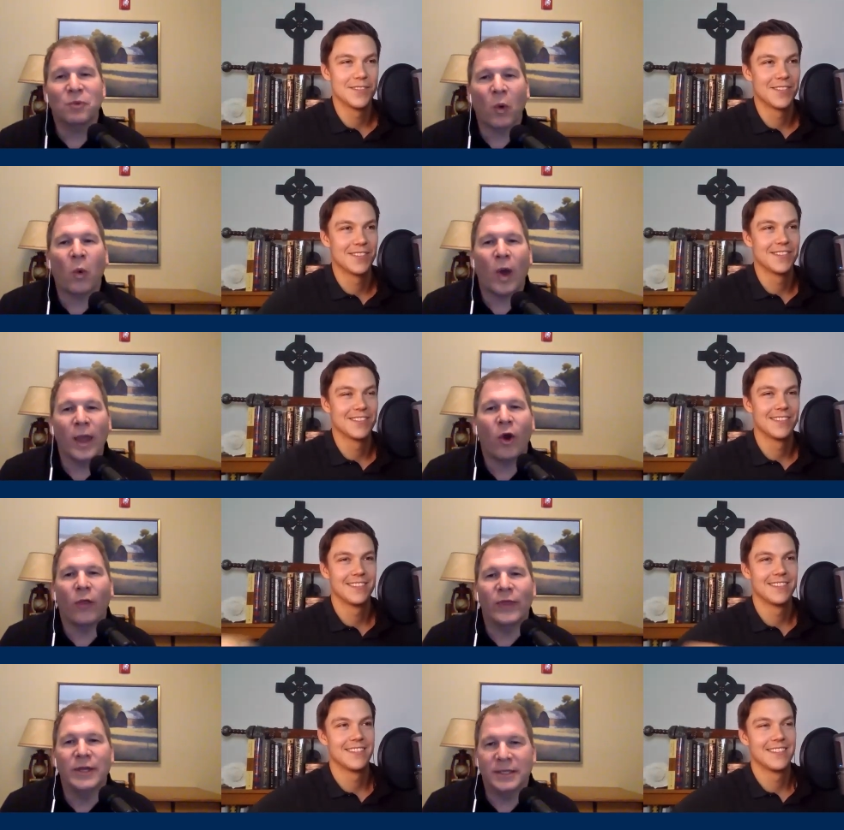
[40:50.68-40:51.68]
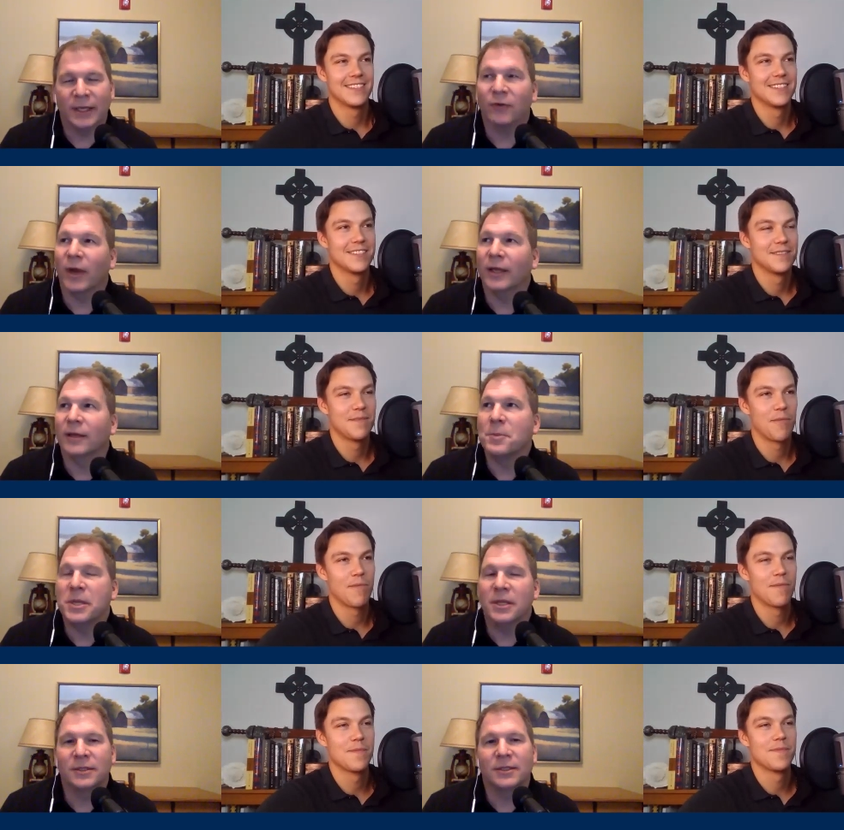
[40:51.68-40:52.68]
Speaker 1: quite authentic, right? I
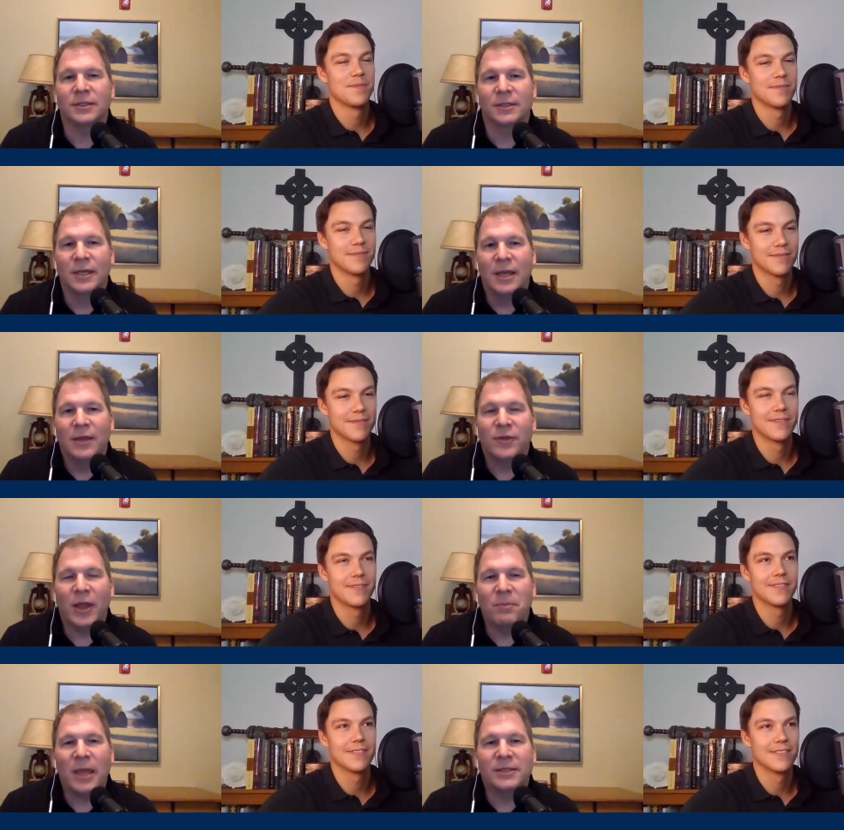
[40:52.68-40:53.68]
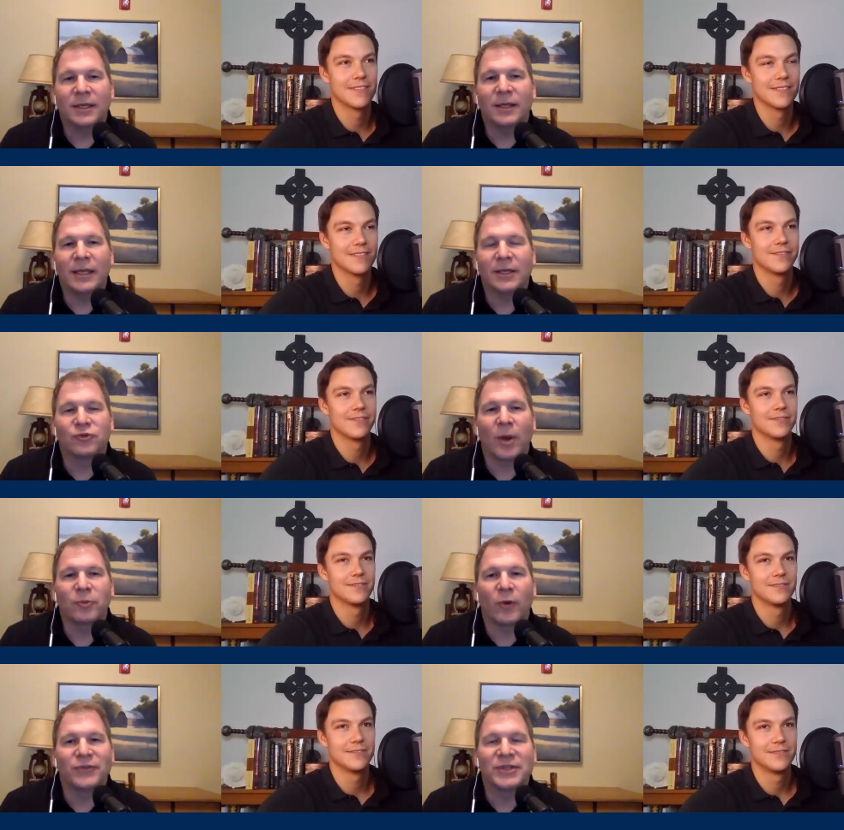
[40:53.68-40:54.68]
mean, this is they basically get dropped
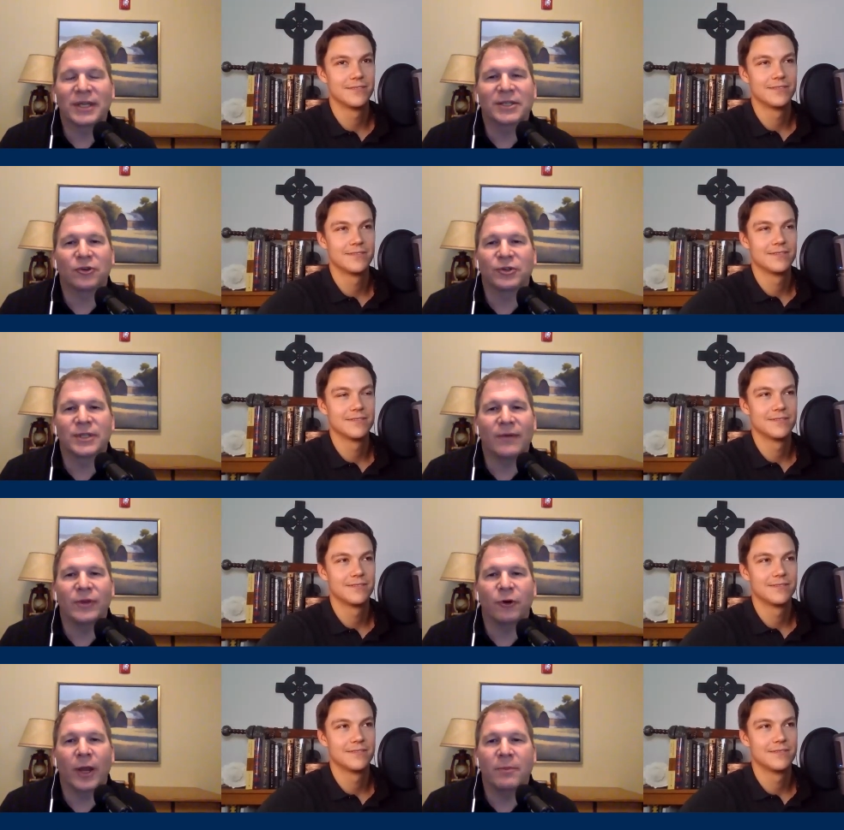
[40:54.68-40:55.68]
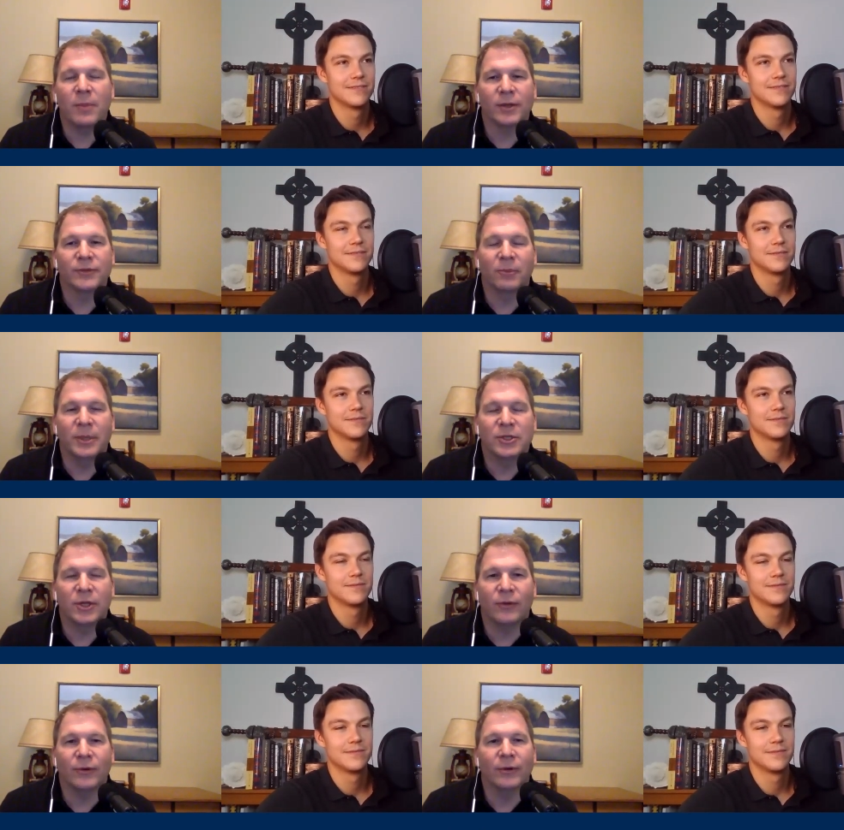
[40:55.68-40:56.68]
off six or seven or eight miles from each
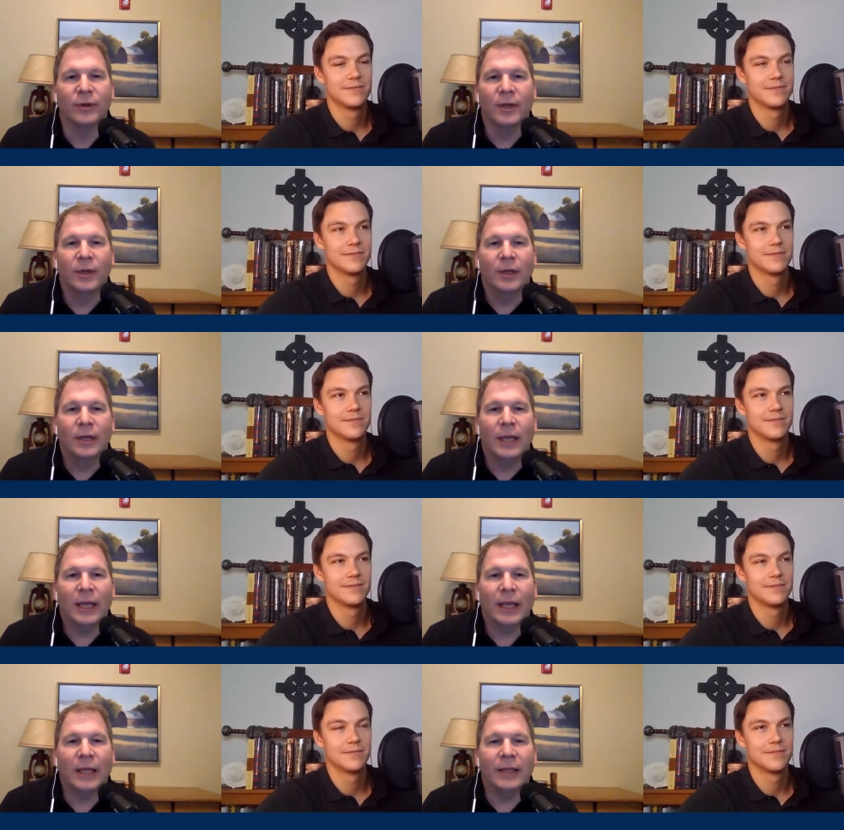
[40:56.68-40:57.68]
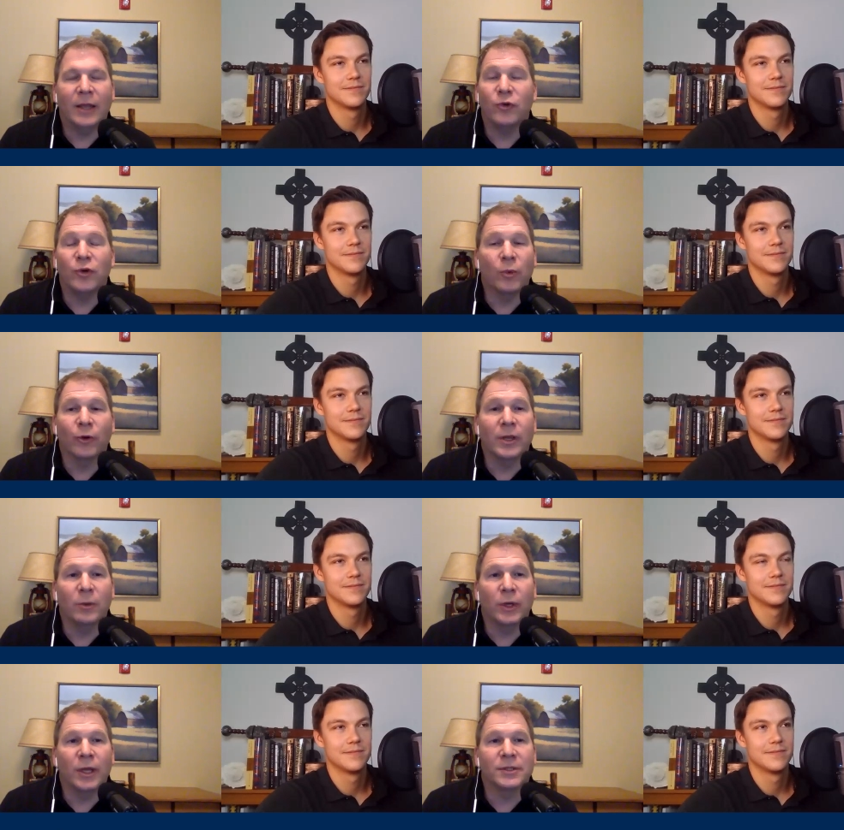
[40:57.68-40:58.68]
other, and they don't know where
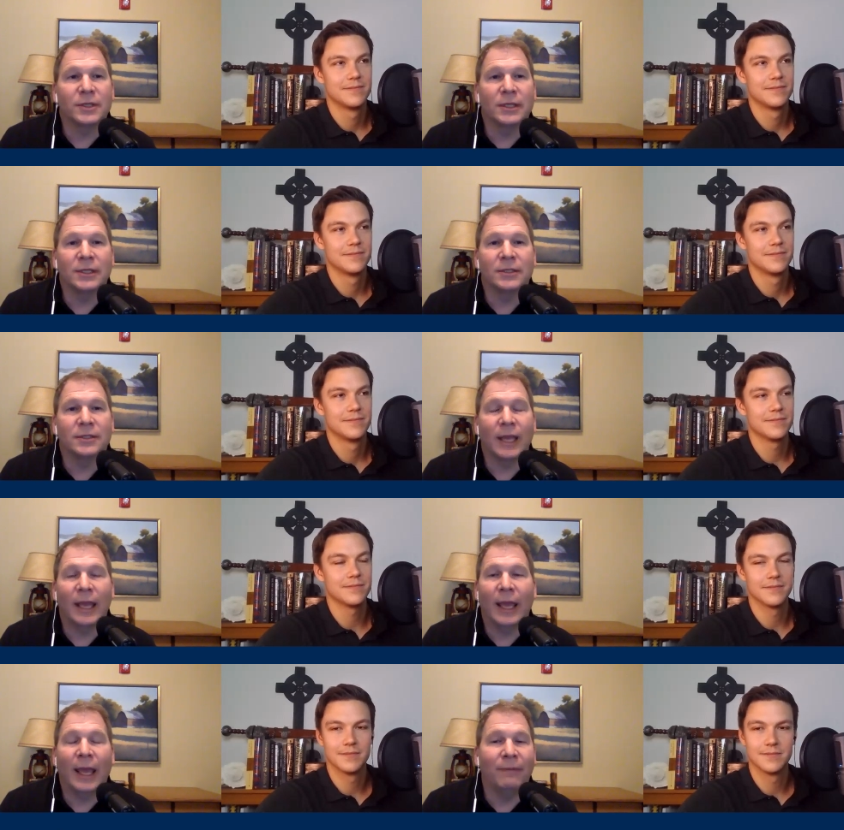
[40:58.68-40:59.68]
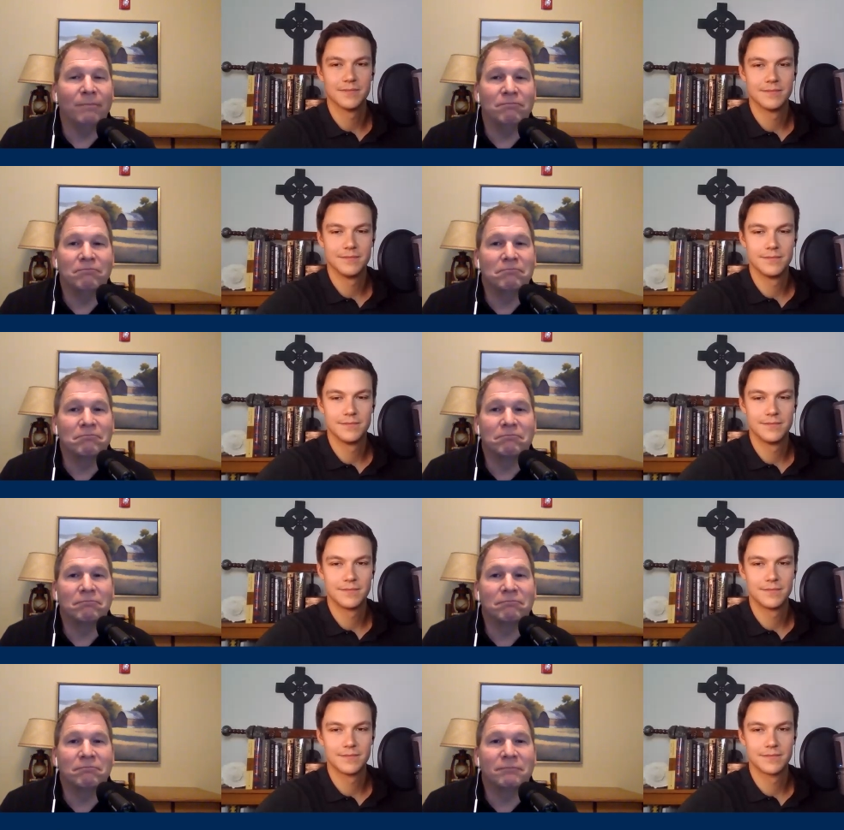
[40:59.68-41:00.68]
anyone else is, and
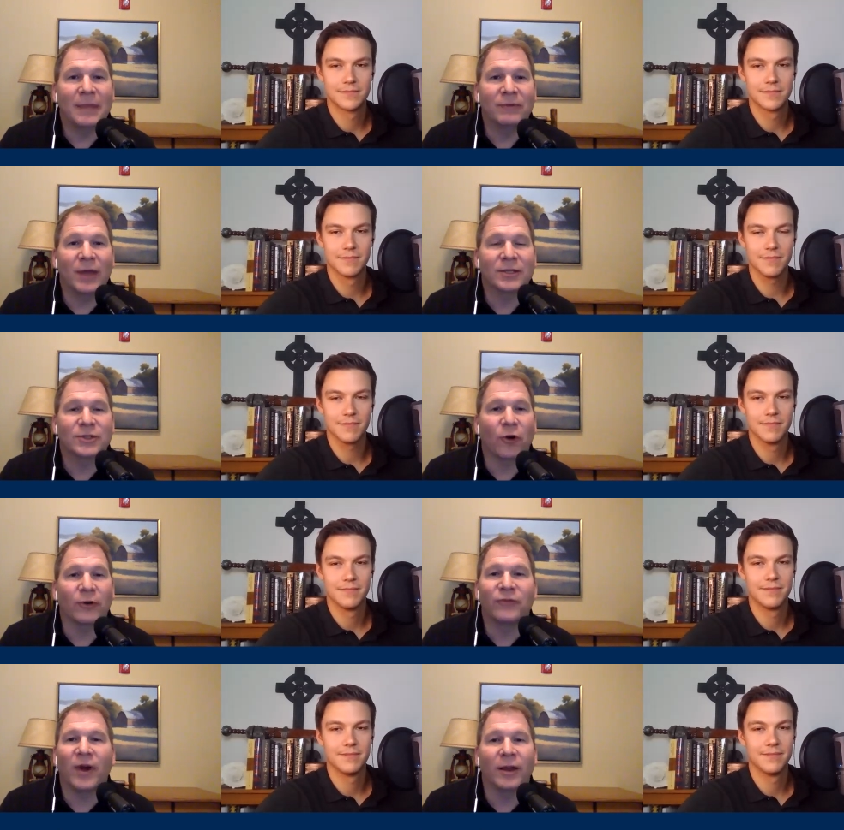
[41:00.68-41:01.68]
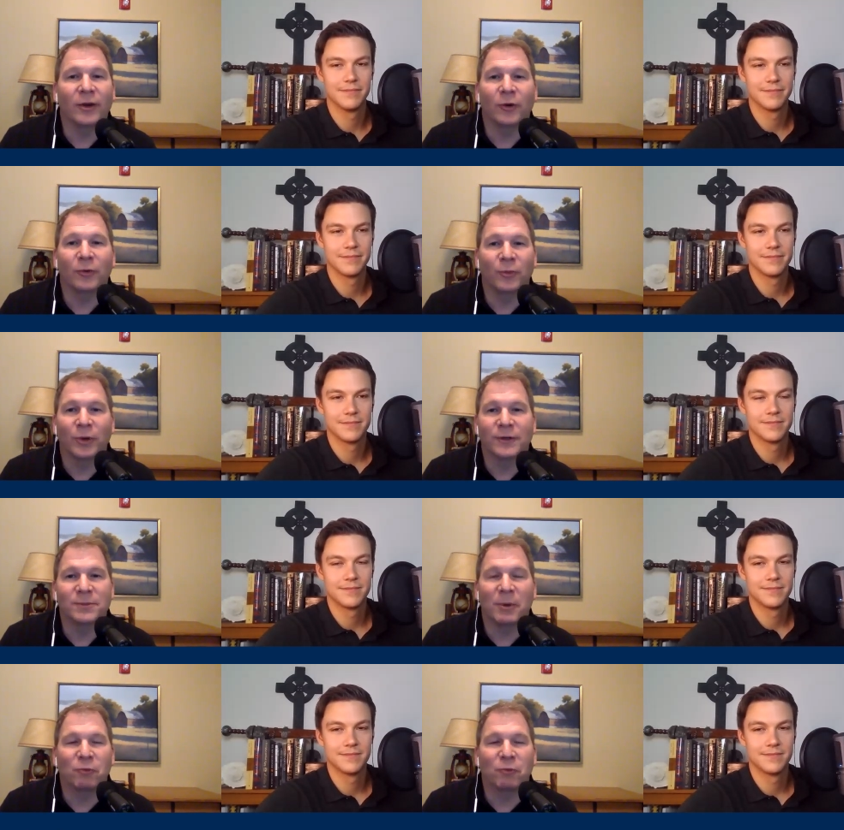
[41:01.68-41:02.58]
they've got to start a fire where it's been